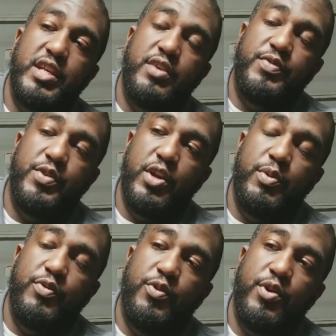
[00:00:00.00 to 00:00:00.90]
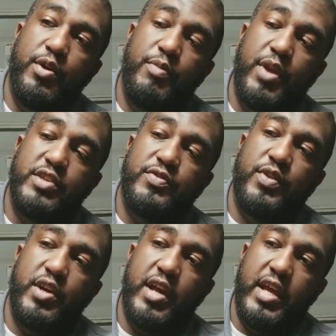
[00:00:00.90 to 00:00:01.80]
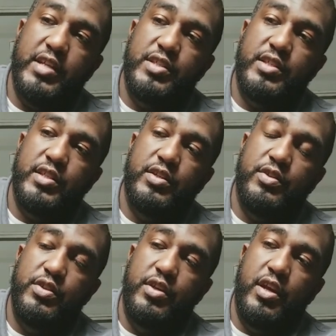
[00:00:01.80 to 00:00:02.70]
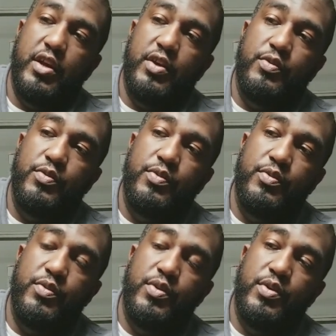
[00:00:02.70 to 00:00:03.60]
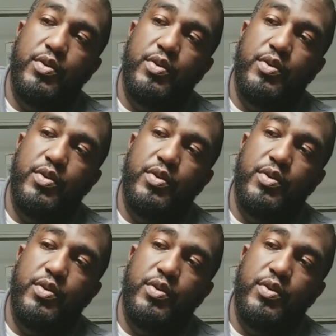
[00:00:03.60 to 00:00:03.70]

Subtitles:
I've seen a few of them before, but as far as, you know,